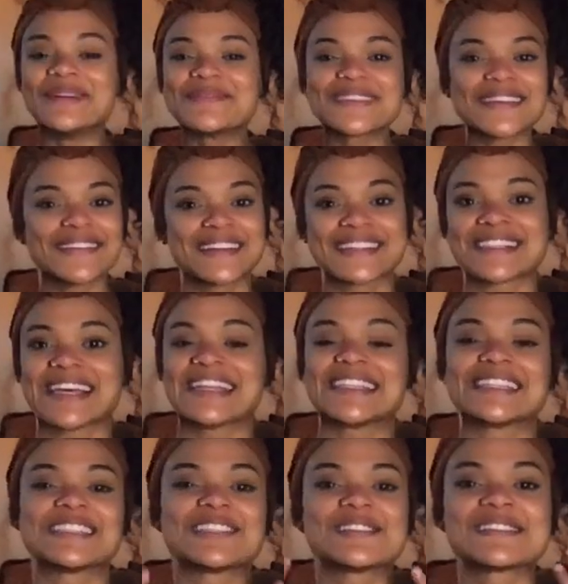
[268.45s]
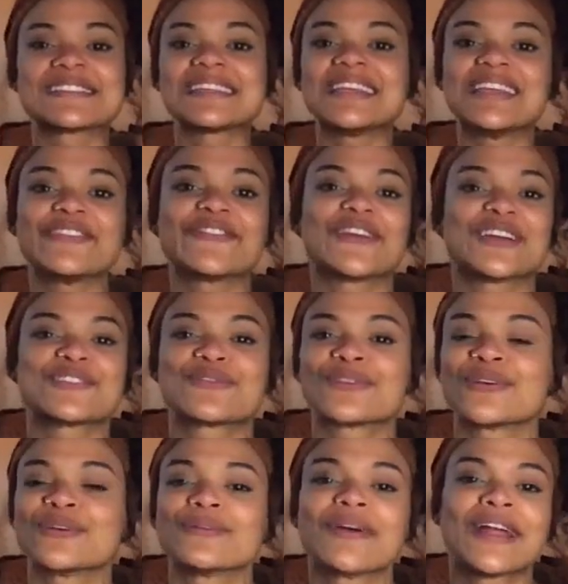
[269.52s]
I'm so excited to just eat fresh
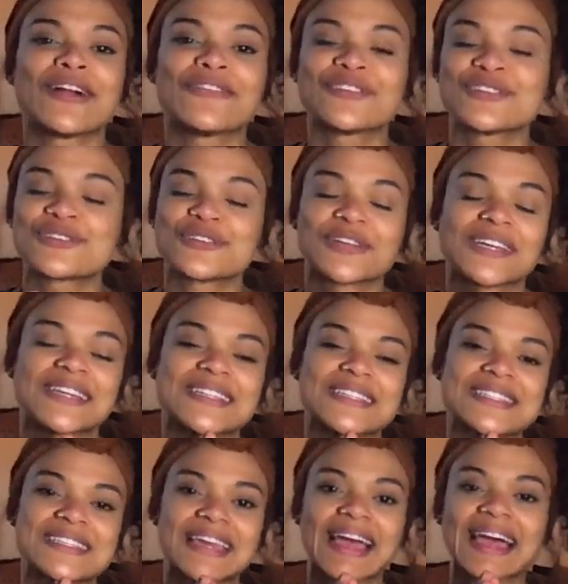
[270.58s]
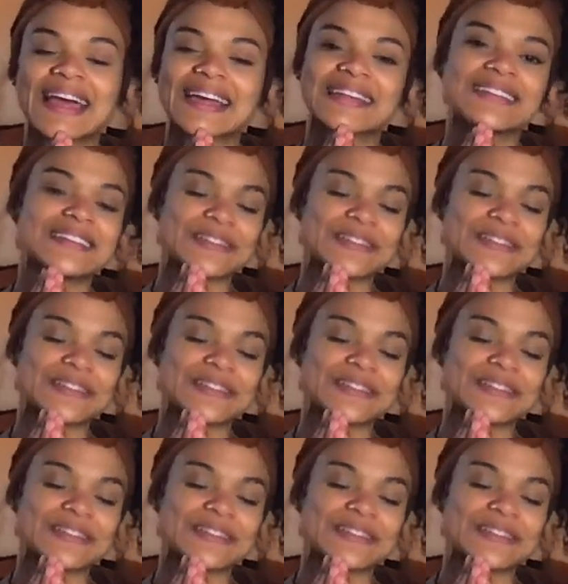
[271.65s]
fruit right off the trees, and